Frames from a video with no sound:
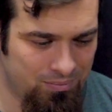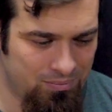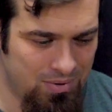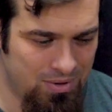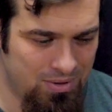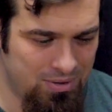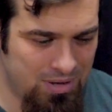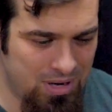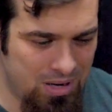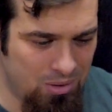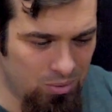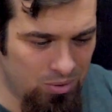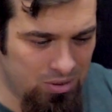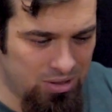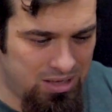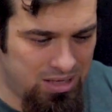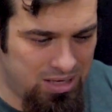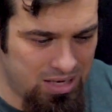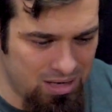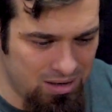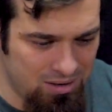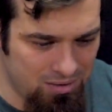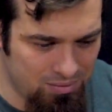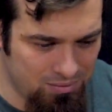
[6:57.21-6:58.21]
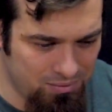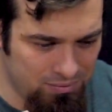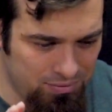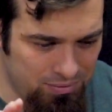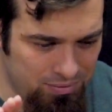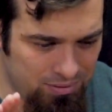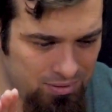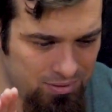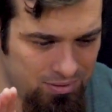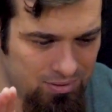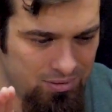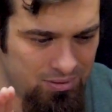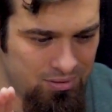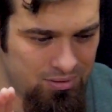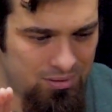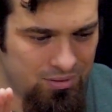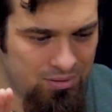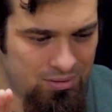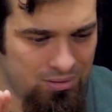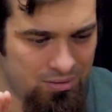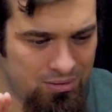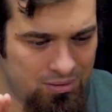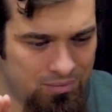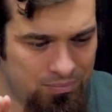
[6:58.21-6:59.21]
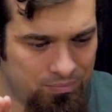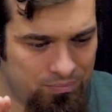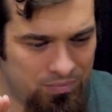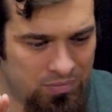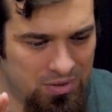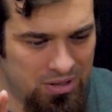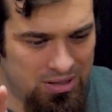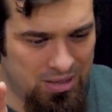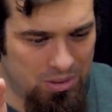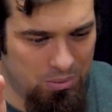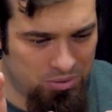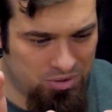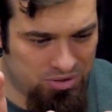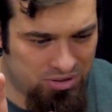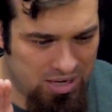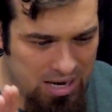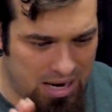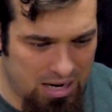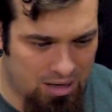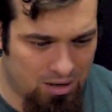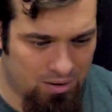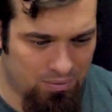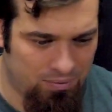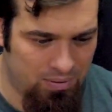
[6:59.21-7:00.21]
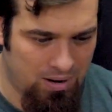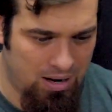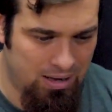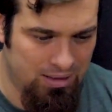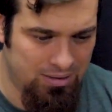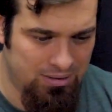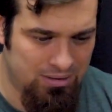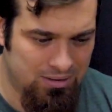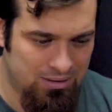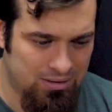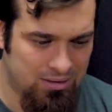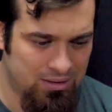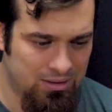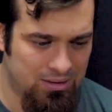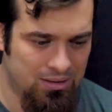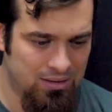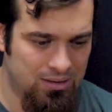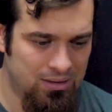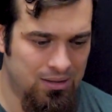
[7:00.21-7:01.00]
Right? They would give and they would sacrifice.